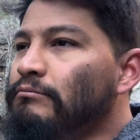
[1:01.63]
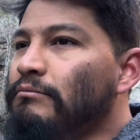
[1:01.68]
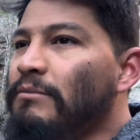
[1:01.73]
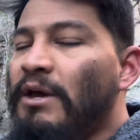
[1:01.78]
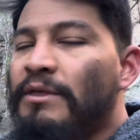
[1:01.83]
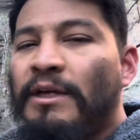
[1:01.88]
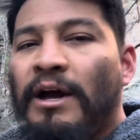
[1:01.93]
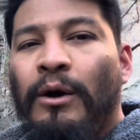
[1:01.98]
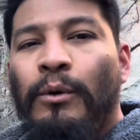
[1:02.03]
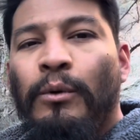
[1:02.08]

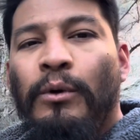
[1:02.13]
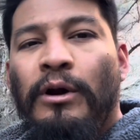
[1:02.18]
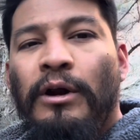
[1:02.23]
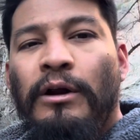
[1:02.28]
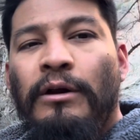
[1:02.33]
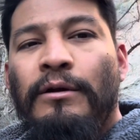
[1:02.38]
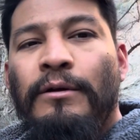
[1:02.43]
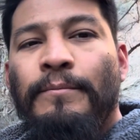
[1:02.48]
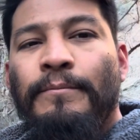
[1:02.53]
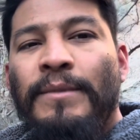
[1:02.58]
that were
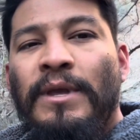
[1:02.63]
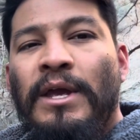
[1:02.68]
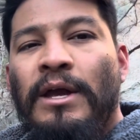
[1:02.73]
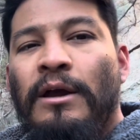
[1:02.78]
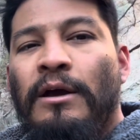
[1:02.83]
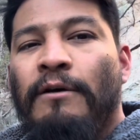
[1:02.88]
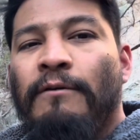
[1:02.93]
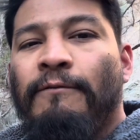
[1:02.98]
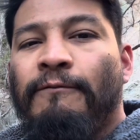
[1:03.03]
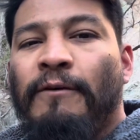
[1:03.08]

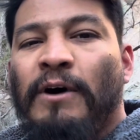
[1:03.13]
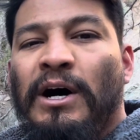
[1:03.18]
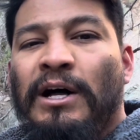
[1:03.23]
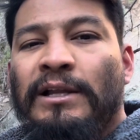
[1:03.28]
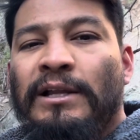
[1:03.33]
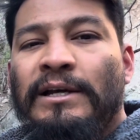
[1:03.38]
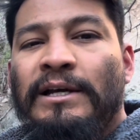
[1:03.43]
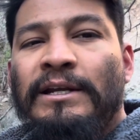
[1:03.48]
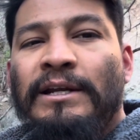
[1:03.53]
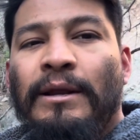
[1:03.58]

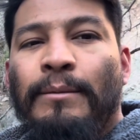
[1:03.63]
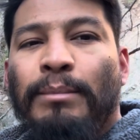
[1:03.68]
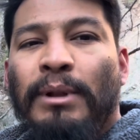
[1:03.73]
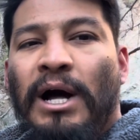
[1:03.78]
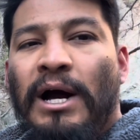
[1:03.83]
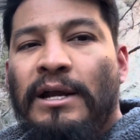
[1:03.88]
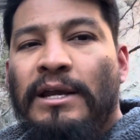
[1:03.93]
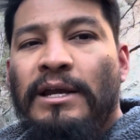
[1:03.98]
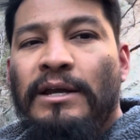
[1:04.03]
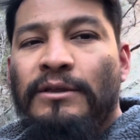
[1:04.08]
fallen and
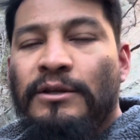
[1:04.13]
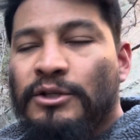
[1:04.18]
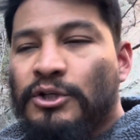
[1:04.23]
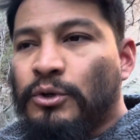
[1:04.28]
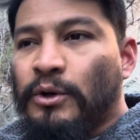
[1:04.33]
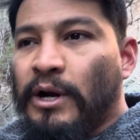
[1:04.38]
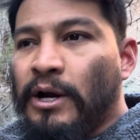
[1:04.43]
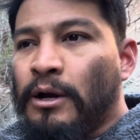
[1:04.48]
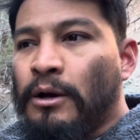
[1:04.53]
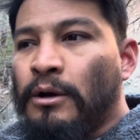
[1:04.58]
blocking the
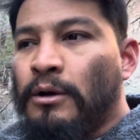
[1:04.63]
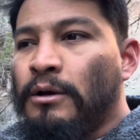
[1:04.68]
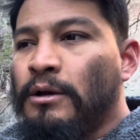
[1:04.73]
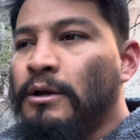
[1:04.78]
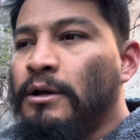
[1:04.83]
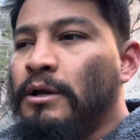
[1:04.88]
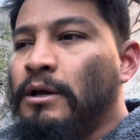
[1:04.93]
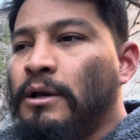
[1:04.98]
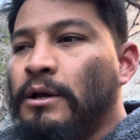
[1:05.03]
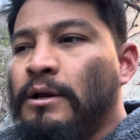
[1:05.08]
trail,
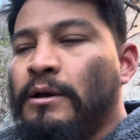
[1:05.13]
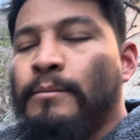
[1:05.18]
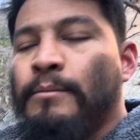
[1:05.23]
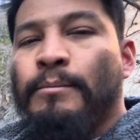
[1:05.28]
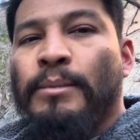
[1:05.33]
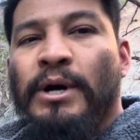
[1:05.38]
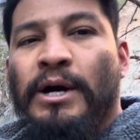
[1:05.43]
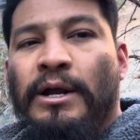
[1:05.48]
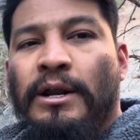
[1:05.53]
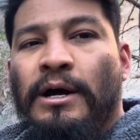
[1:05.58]

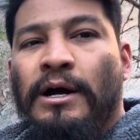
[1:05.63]
but